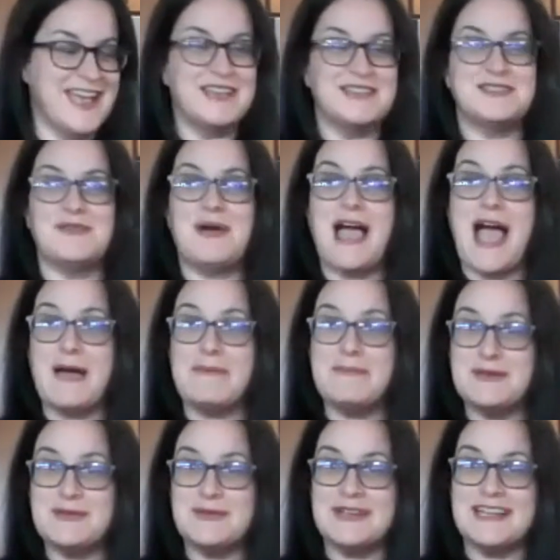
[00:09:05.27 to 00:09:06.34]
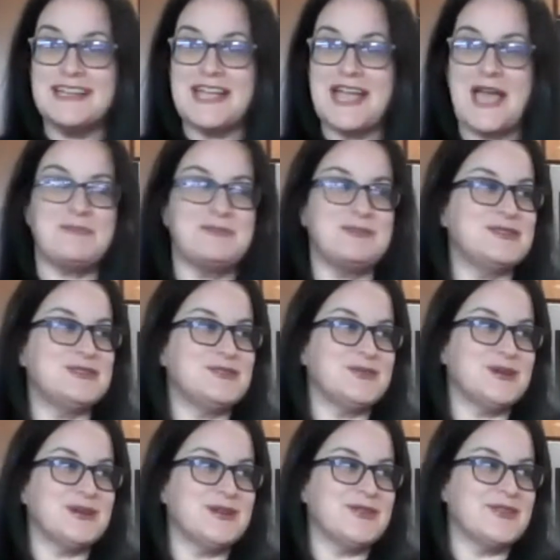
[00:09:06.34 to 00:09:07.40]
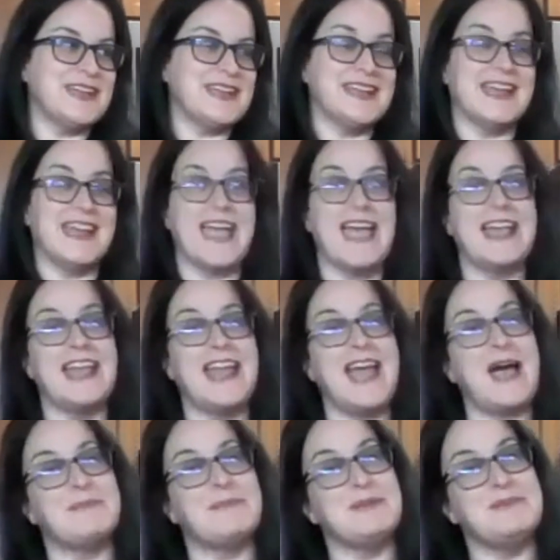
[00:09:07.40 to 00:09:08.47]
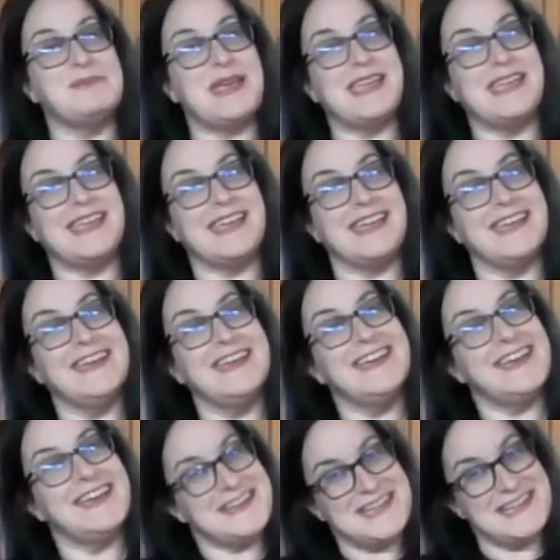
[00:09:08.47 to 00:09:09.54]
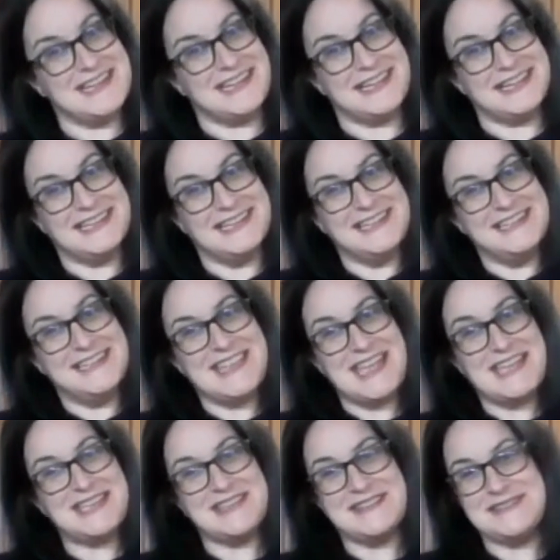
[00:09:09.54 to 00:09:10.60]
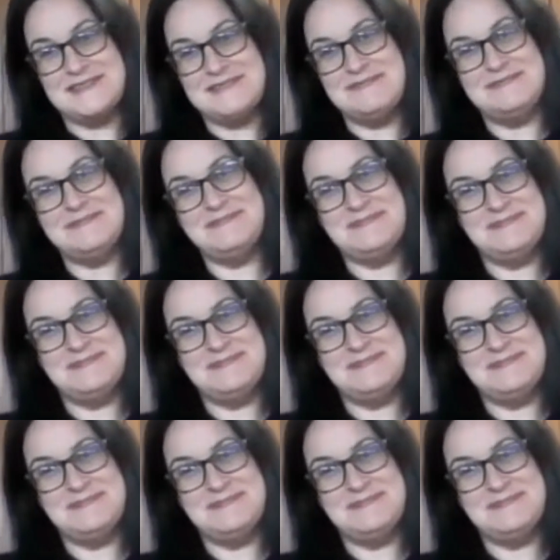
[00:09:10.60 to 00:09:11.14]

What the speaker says: So happy reading, happy story creating, and happy baking and eating. Thank you.